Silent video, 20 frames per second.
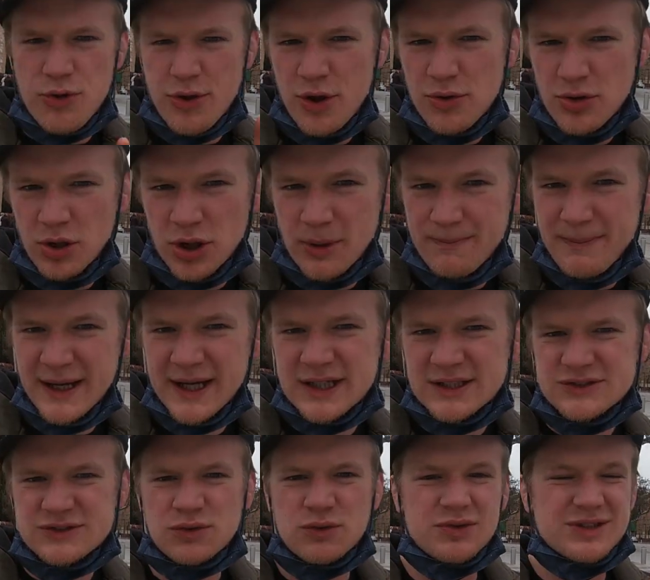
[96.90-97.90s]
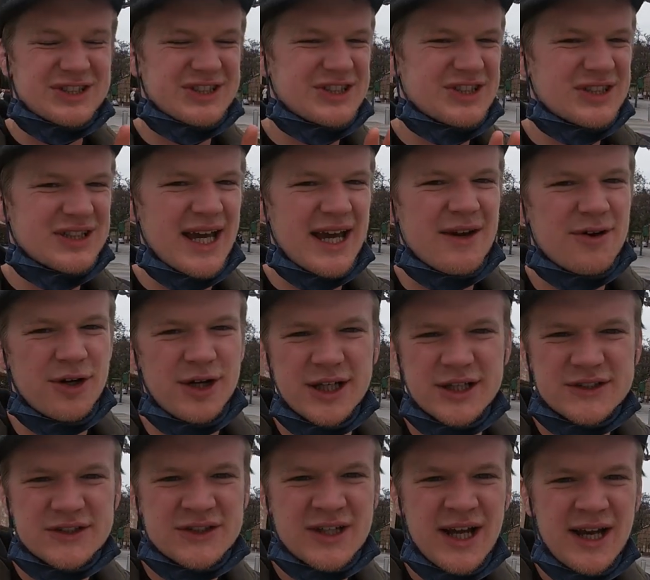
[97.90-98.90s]
Although not the biggest or the
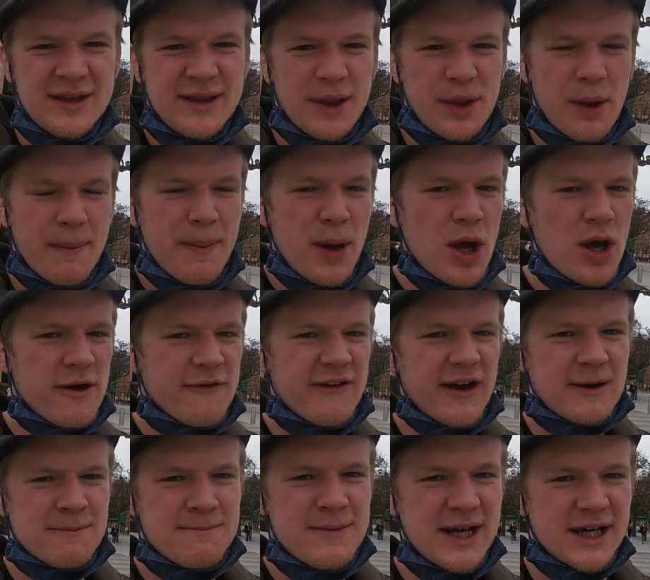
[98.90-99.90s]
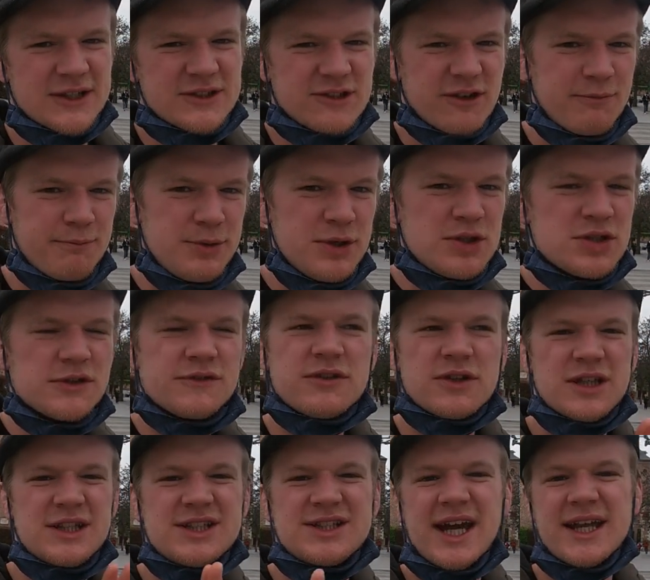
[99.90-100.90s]
scariest, they're the perfect mix of
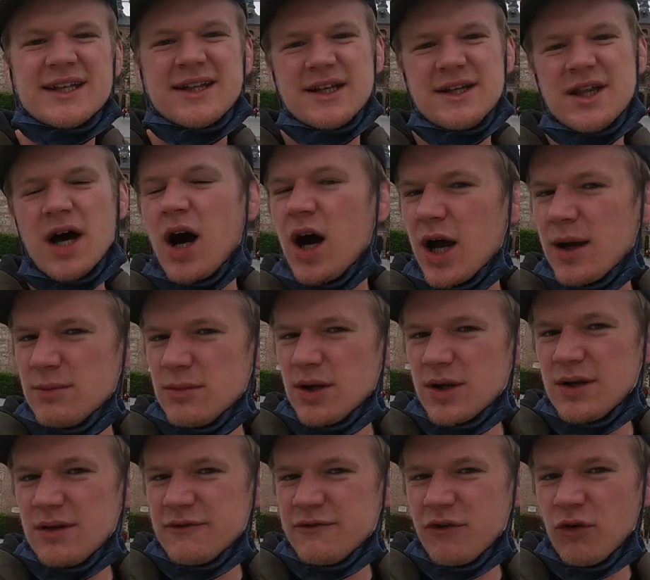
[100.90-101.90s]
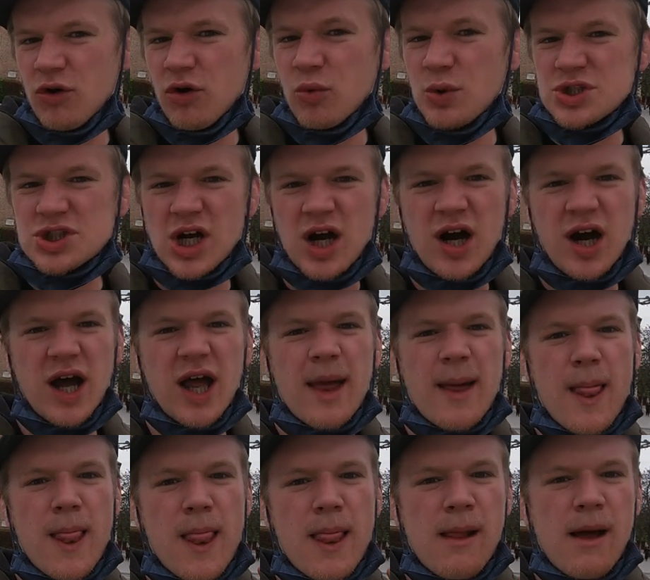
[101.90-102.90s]
beautiful and deadly that I'm looking for, which I
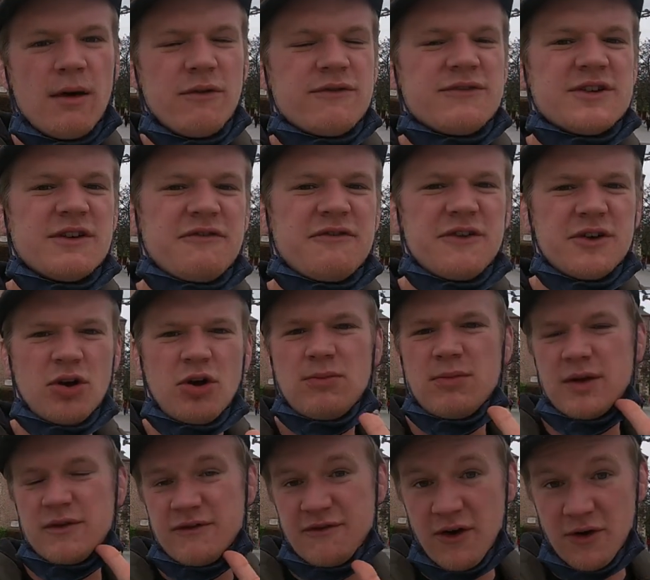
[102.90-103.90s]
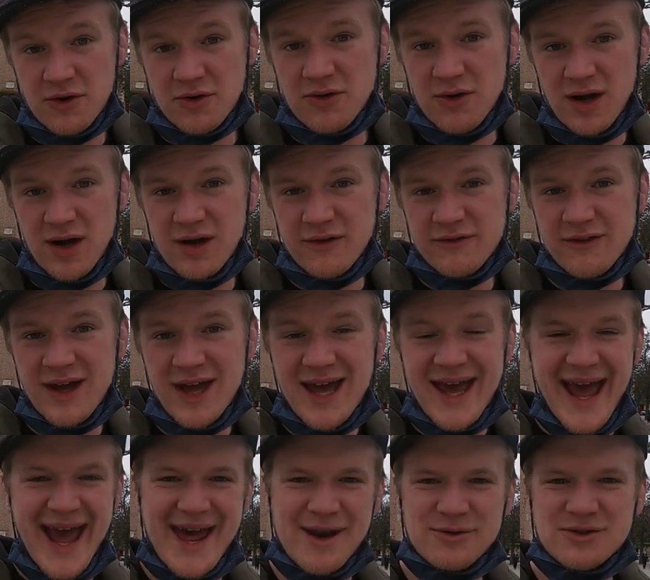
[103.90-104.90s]
love to film and photograph.
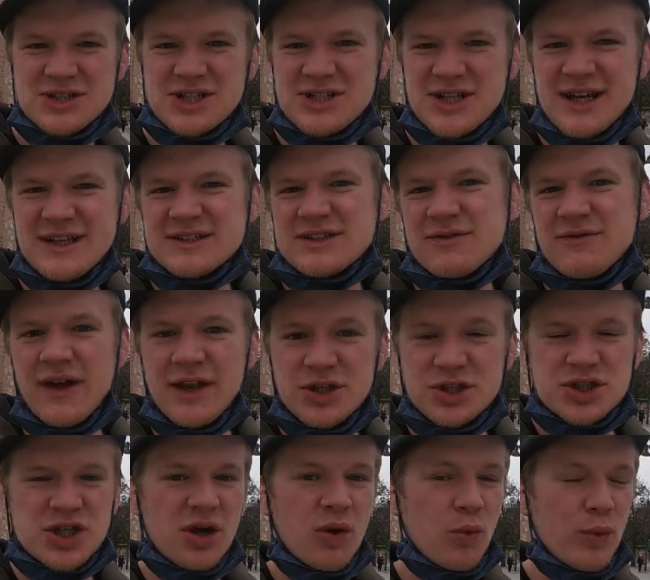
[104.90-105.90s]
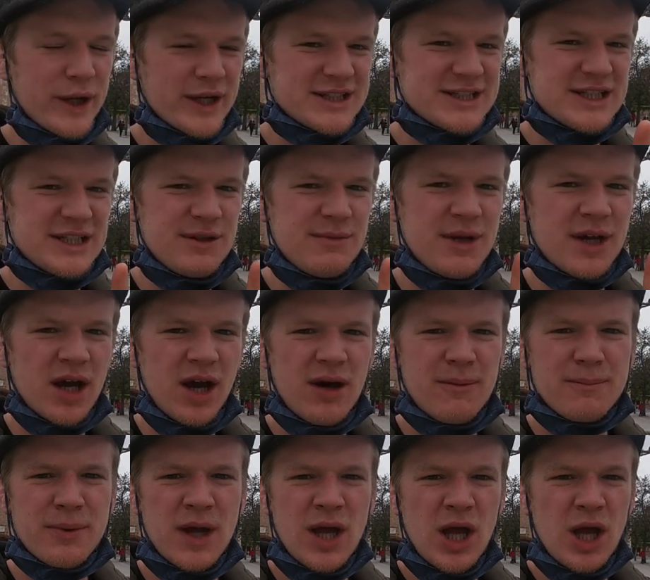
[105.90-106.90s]
And on today's adventure, we are teaming
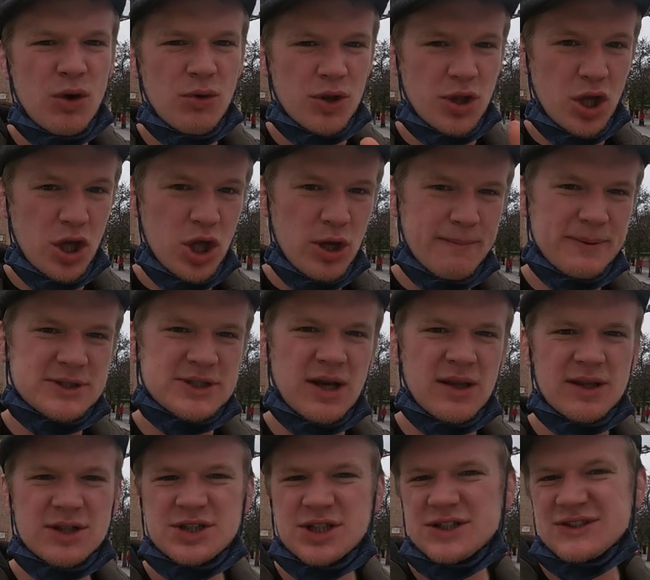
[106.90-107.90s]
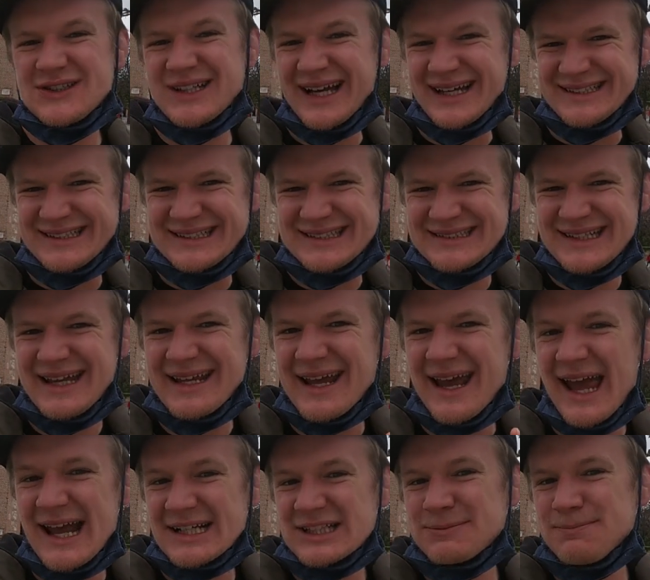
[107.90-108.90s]
up with a herpetologist and snake
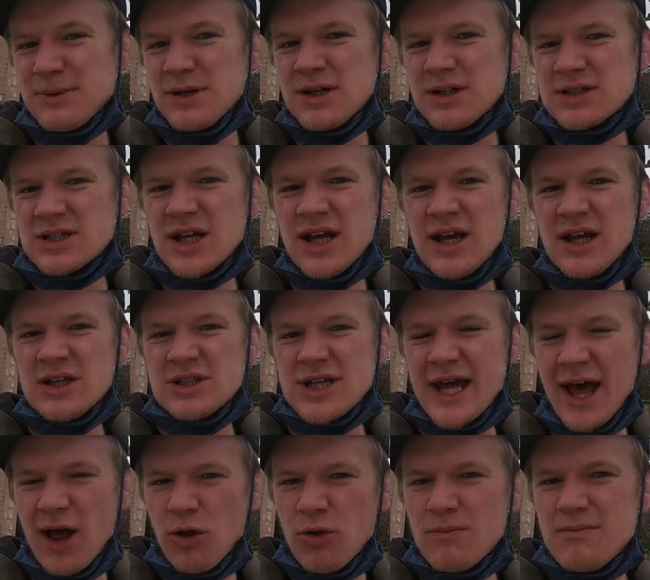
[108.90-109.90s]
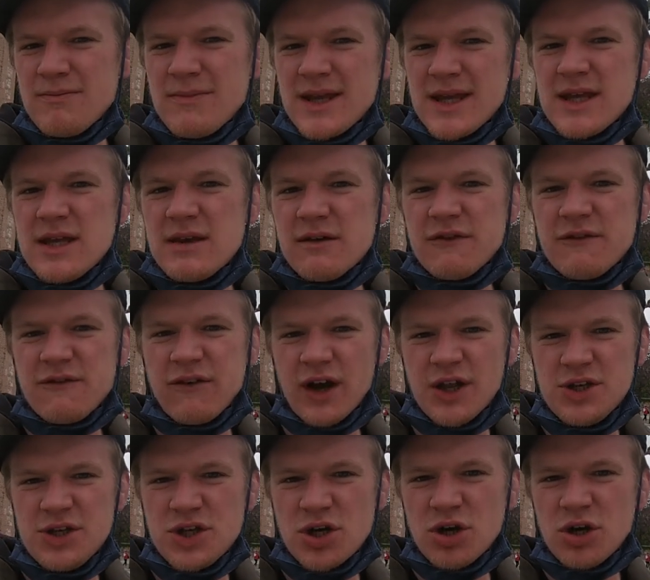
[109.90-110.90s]
expert to help me
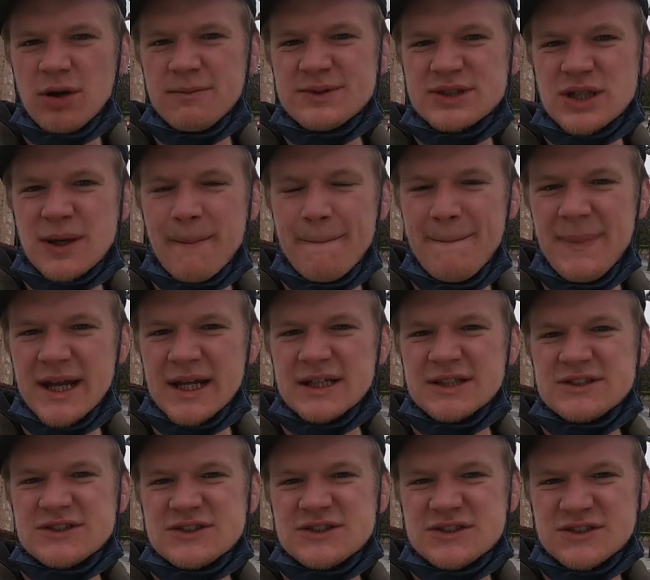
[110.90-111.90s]
find Europe's biggest